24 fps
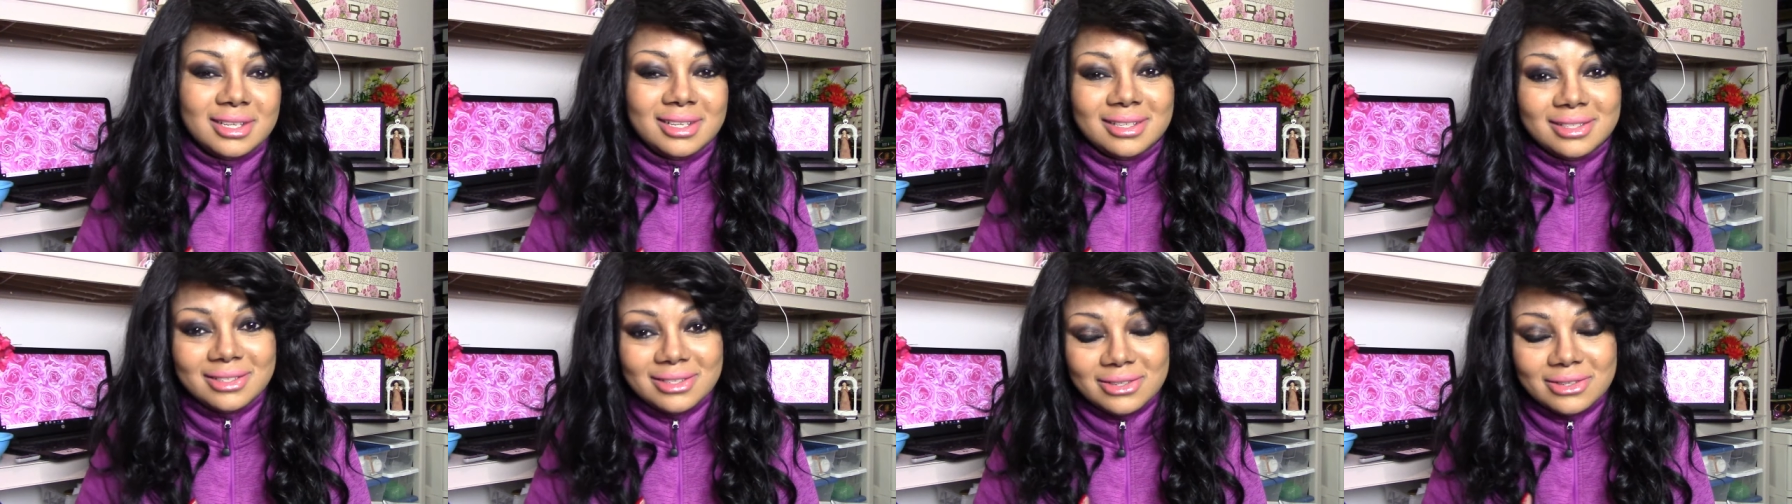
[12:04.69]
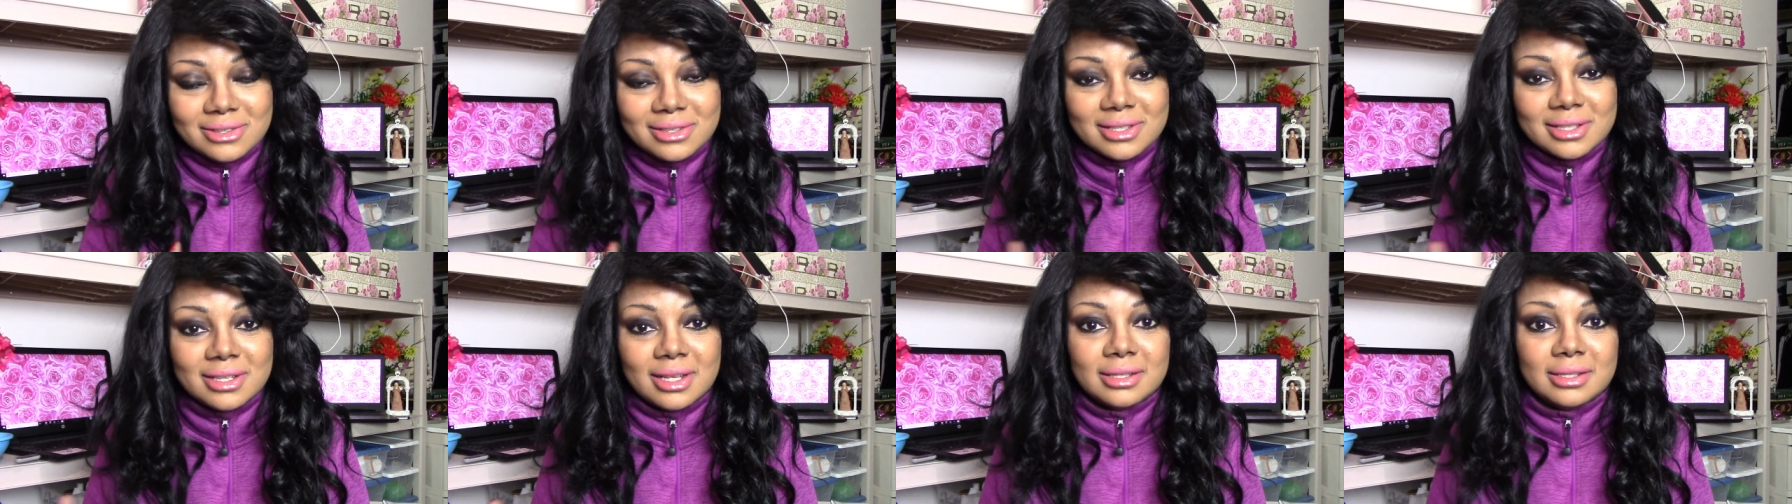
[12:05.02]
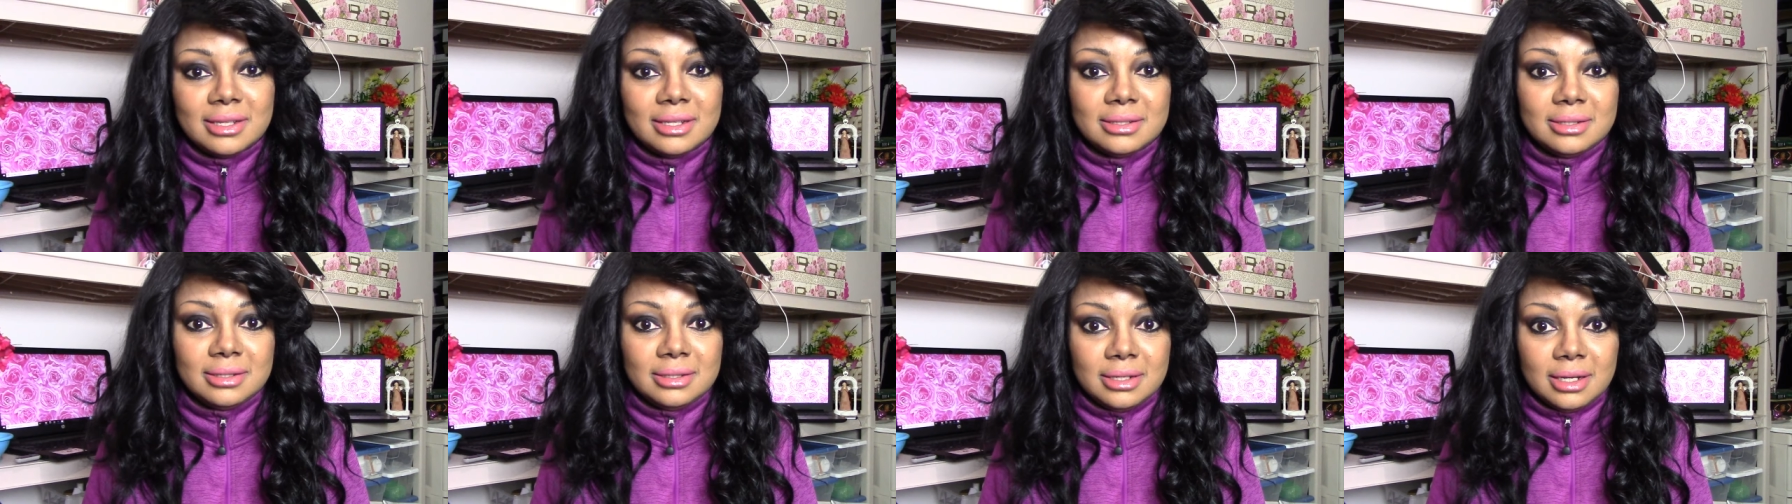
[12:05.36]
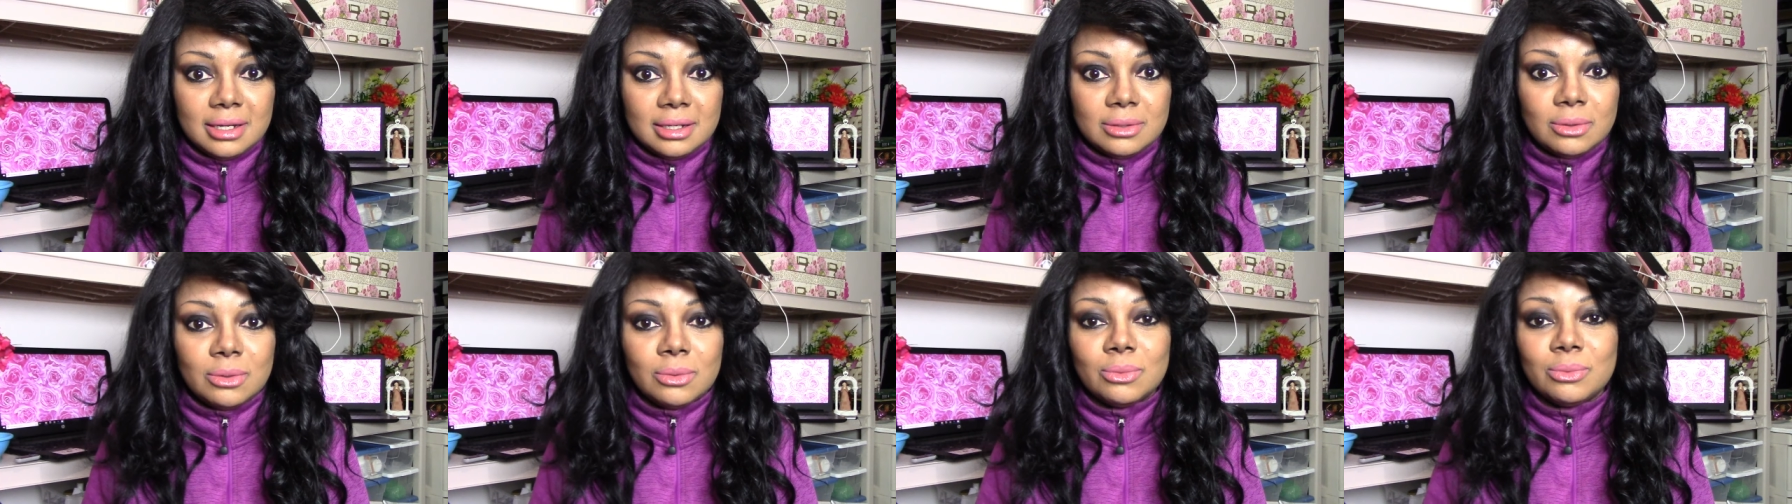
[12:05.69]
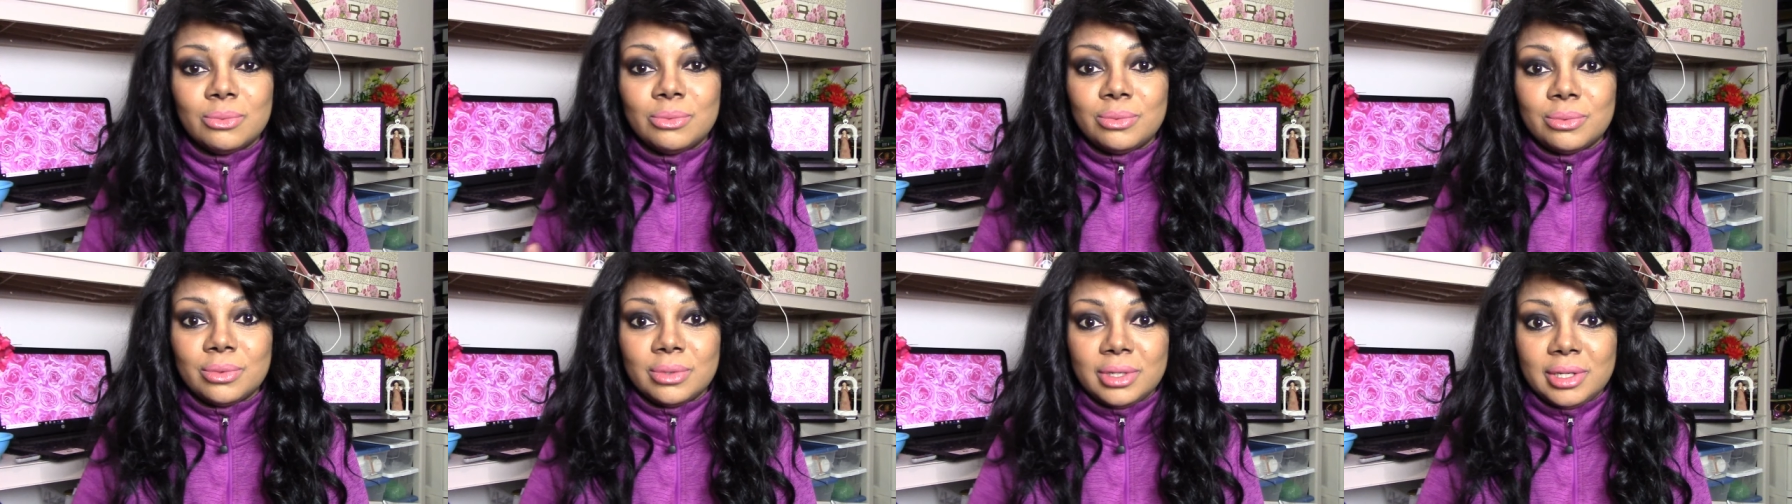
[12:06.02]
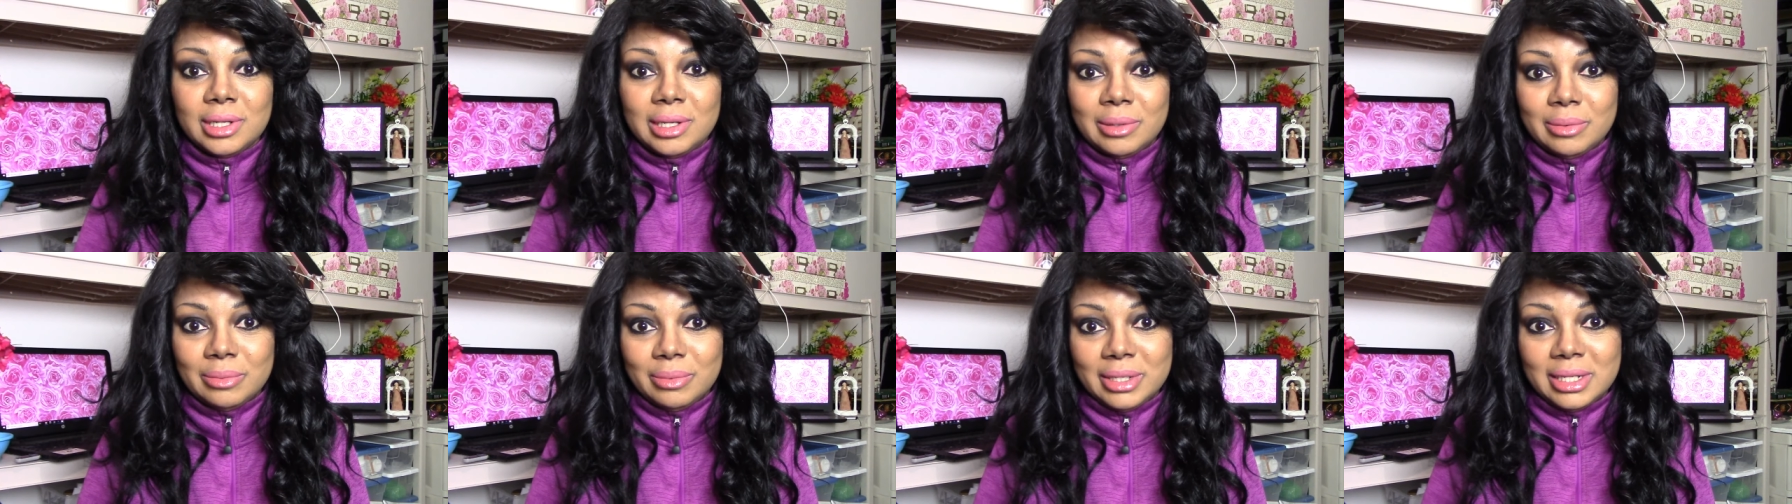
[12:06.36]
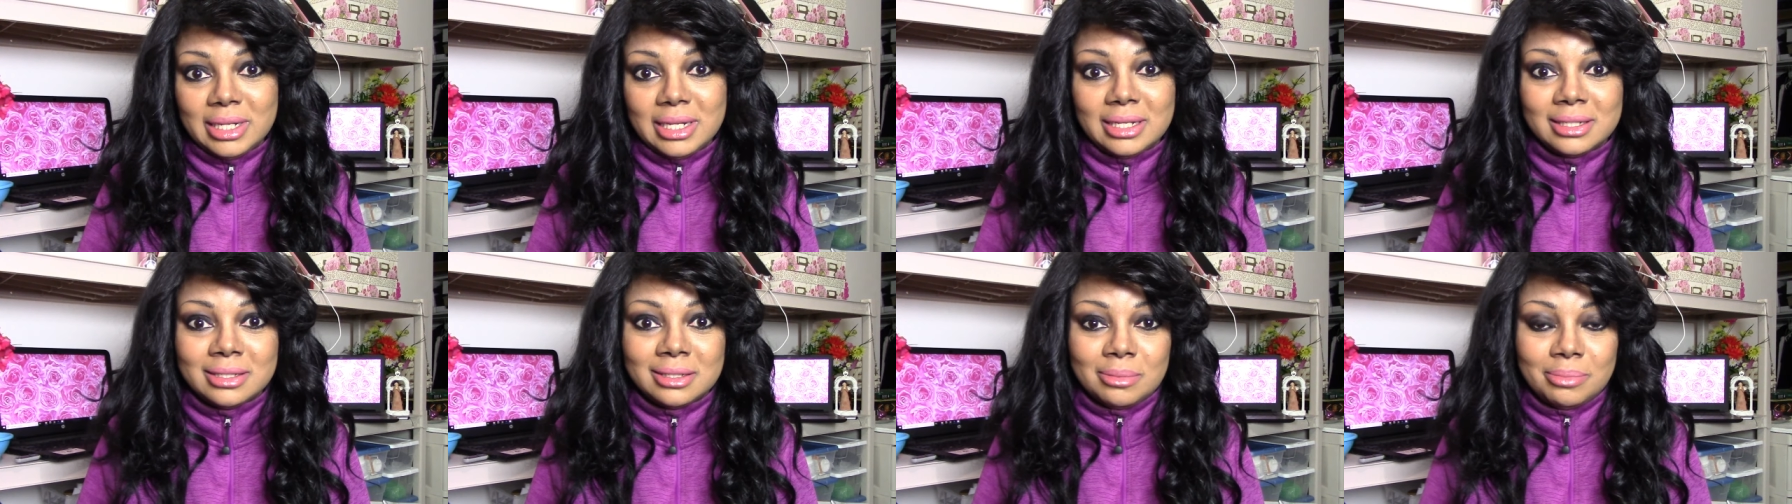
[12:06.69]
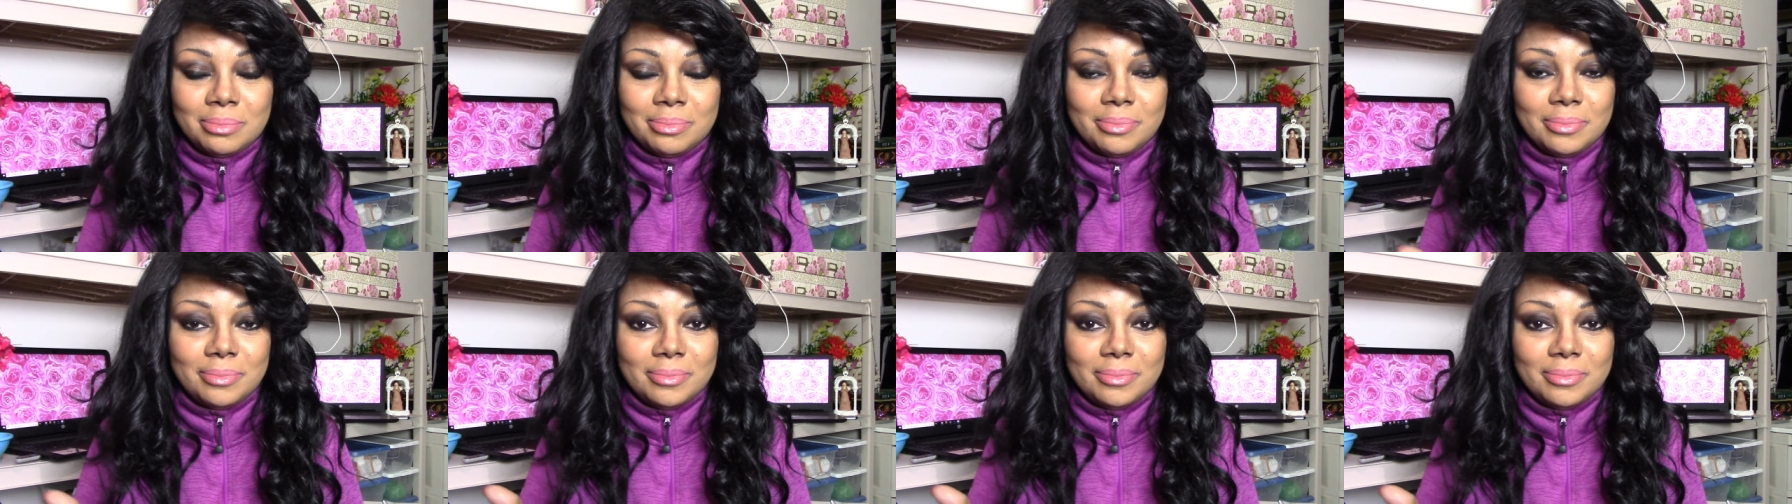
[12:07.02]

Easier said than done when we need to,